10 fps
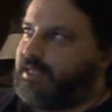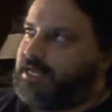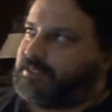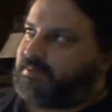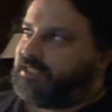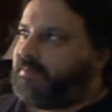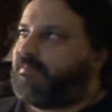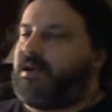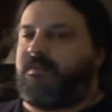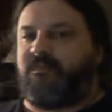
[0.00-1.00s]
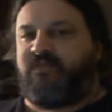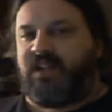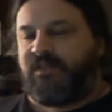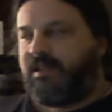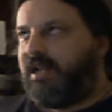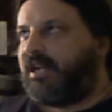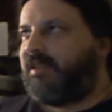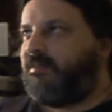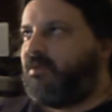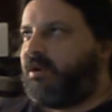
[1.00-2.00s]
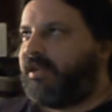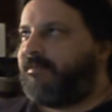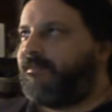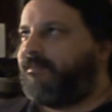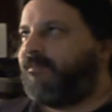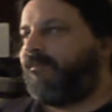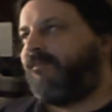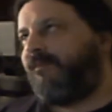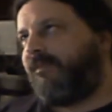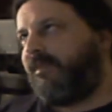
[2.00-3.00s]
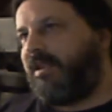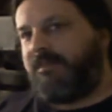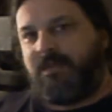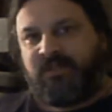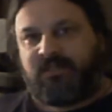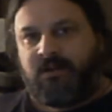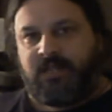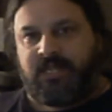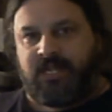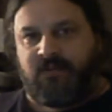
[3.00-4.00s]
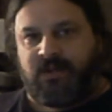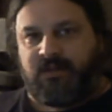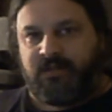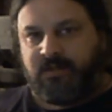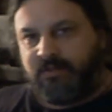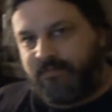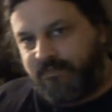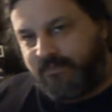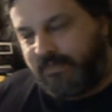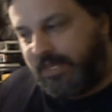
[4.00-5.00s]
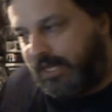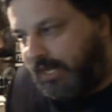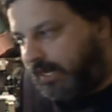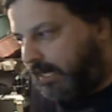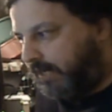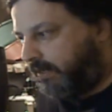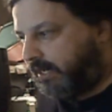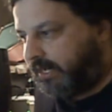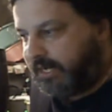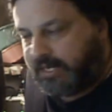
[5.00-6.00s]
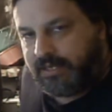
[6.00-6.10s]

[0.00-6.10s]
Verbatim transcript: got some sleep around 5 o'clock in the morning, then maybe start again around noon. Hey.